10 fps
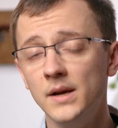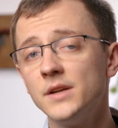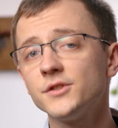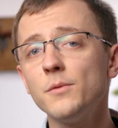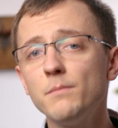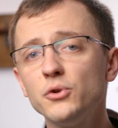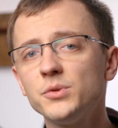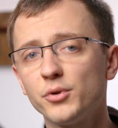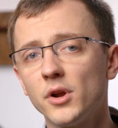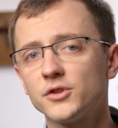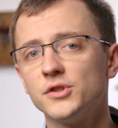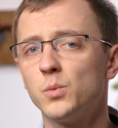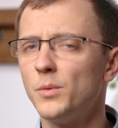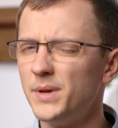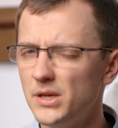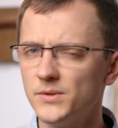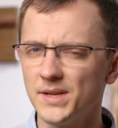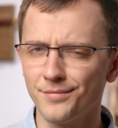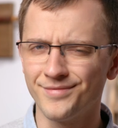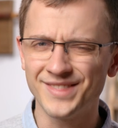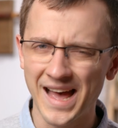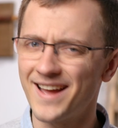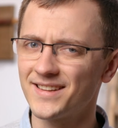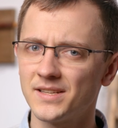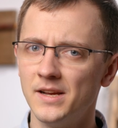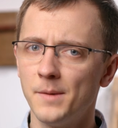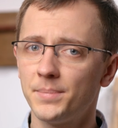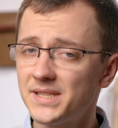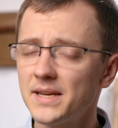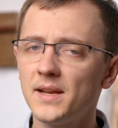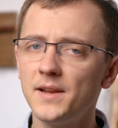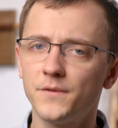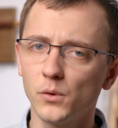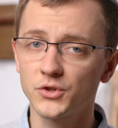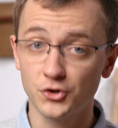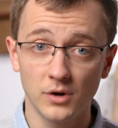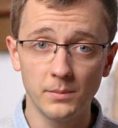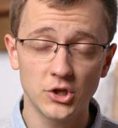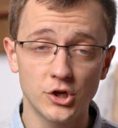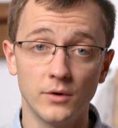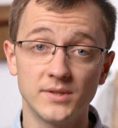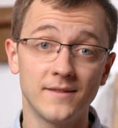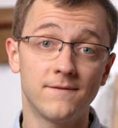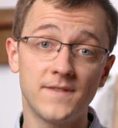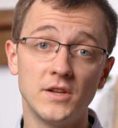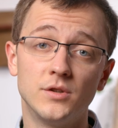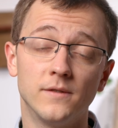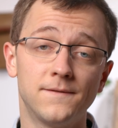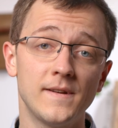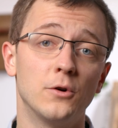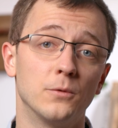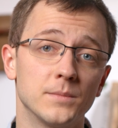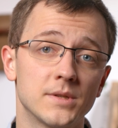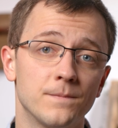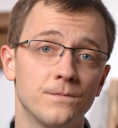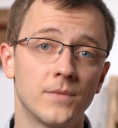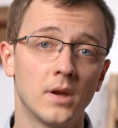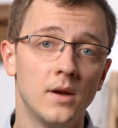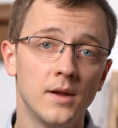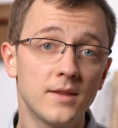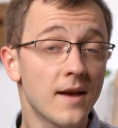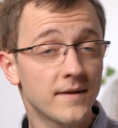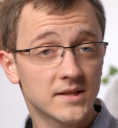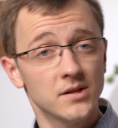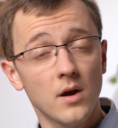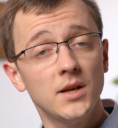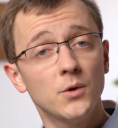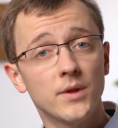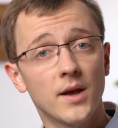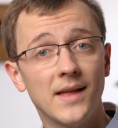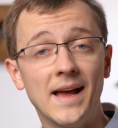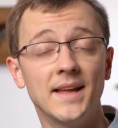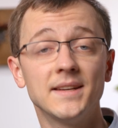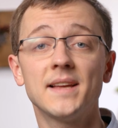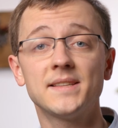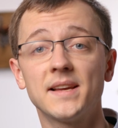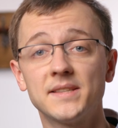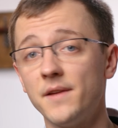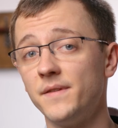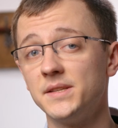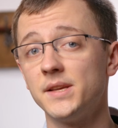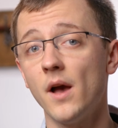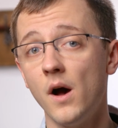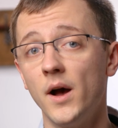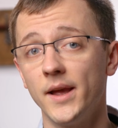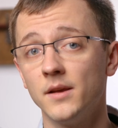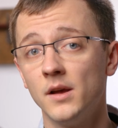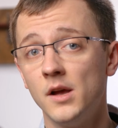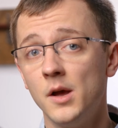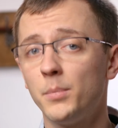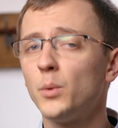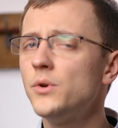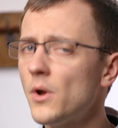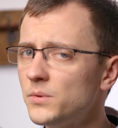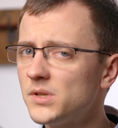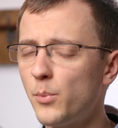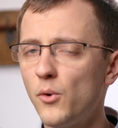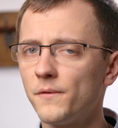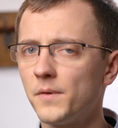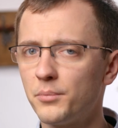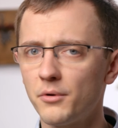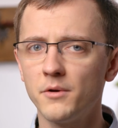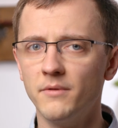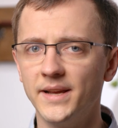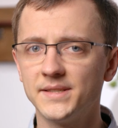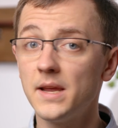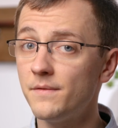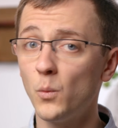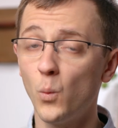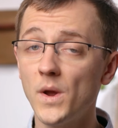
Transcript: So most productions would be using that, particularly for streaming shows and feature films. The FX9 on the other hand has XAVC-I, but no support for ProRes even